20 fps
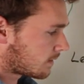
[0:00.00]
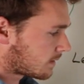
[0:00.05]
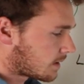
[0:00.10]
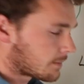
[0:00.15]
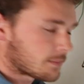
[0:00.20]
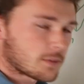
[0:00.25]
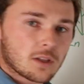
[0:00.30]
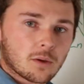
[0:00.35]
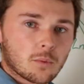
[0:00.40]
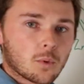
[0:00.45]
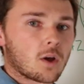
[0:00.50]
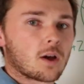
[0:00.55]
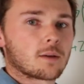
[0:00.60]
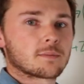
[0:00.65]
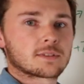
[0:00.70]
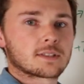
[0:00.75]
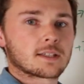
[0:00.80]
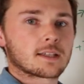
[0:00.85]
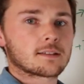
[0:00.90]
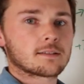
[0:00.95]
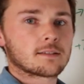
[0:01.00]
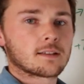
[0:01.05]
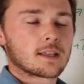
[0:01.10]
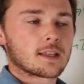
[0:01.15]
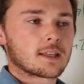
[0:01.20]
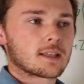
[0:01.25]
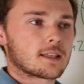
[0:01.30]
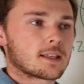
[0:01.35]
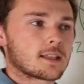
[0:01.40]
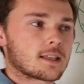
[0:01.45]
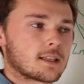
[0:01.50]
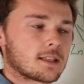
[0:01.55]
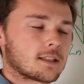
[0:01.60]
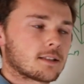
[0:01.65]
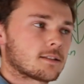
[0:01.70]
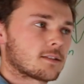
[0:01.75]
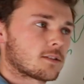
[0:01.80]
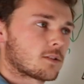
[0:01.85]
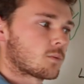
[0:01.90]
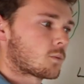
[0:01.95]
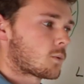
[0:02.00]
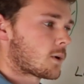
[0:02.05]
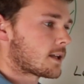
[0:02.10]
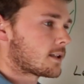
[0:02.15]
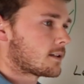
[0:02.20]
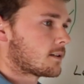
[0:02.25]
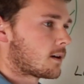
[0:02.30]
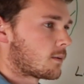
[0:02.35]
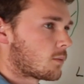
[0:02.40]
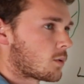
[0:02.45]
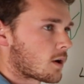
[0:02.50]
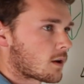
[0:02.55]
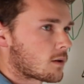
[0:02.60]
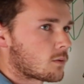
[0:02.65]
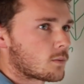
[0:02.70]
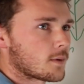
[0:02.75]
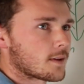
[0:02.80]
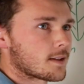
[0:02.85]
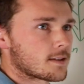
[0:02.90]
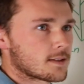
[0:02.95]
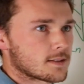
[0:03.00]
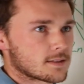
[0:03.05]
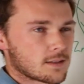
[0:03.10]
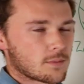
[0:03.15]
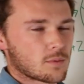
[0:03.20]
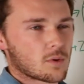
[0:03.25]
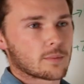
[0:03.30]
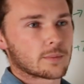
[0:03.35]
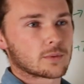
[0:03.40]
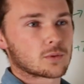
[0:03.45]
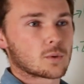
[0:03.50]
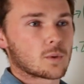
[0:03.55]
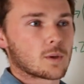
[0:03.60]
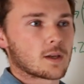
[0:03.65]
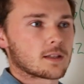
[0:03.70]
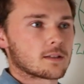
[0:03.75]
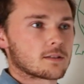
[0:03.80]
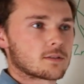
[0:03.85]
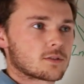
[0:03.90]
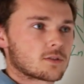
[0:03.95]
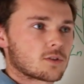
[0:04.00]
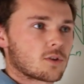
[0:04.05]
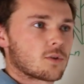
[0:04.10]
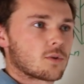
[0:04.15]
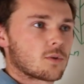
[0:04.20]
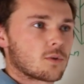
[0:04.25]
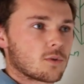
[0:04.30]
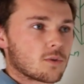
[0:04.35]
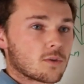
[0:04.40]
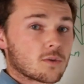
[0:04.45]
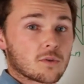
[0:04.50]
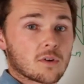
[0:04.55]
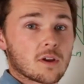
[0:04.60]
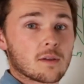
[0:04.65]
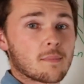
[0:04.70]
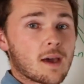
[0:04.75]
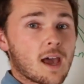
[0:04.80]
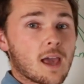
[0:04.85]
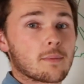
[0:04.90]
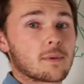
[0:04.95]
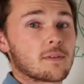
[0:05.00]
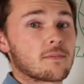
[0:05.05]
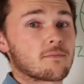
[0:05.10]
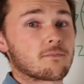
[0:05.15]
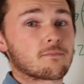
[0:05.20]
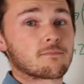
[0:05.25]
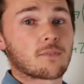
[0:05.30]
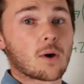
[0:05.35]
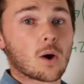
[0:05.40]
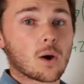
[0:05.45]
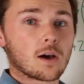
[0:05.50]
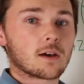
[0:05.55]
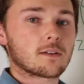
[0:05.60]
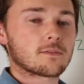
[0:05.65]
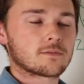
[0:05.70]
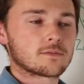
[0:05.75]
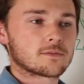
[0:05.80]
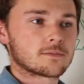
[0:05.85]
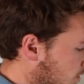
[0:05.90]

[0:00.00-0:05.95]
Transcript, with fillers: Typically what I'm seeing in the wheat I'm working with is somewhere between 2, 3, maybe 5.